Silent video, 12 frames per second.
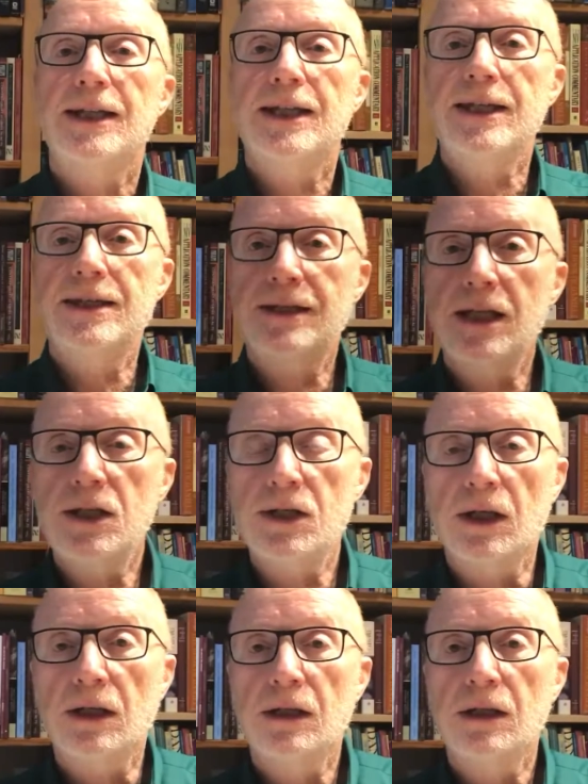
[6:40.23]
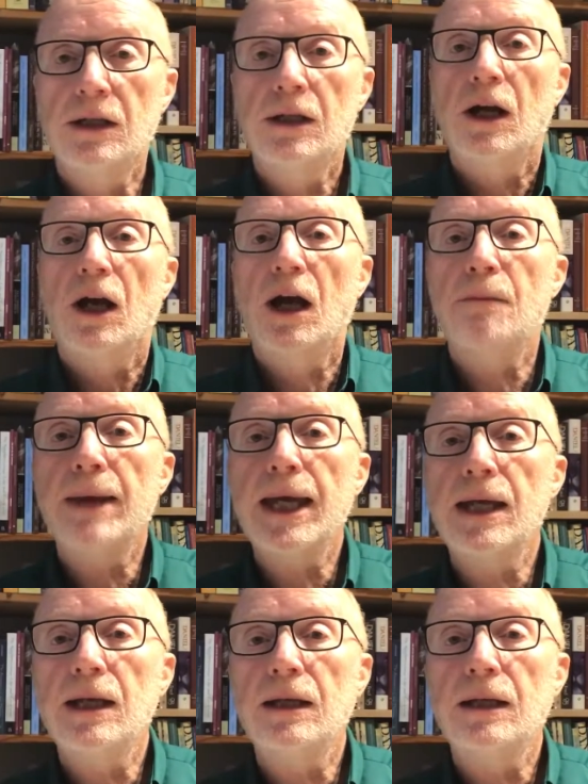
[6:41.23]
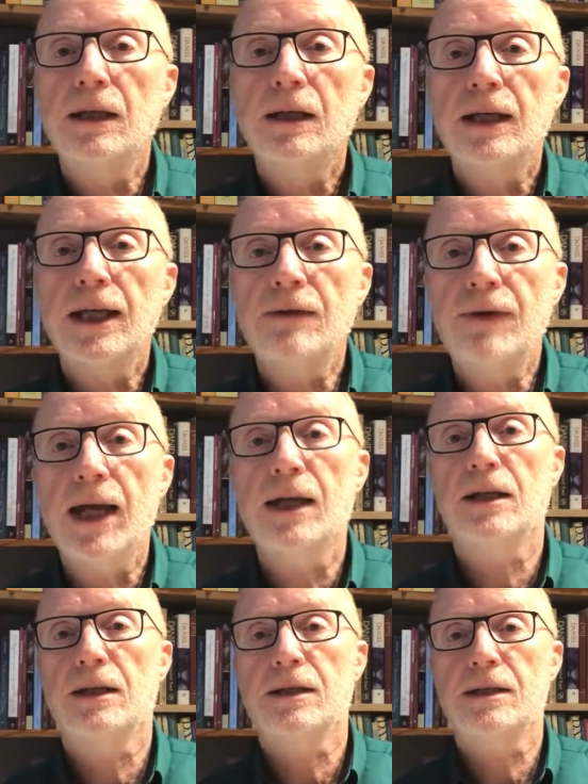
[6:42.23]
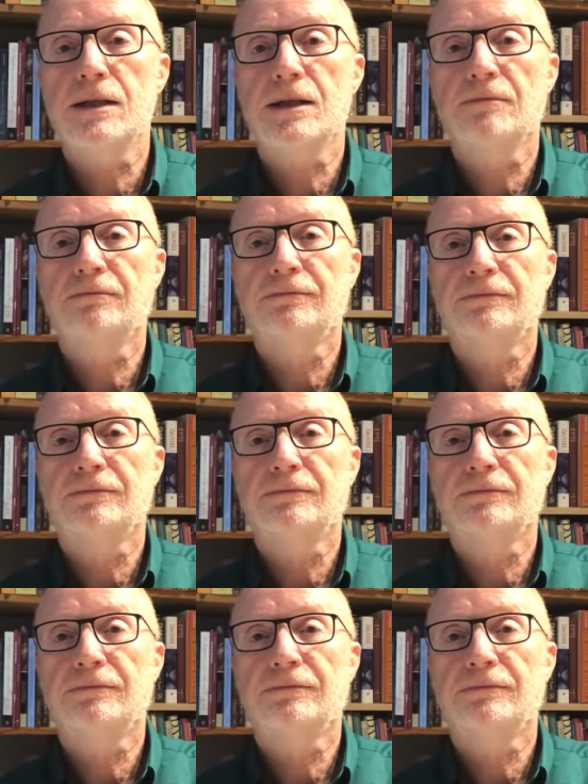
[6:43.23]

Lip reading: is teaching a male evangelist.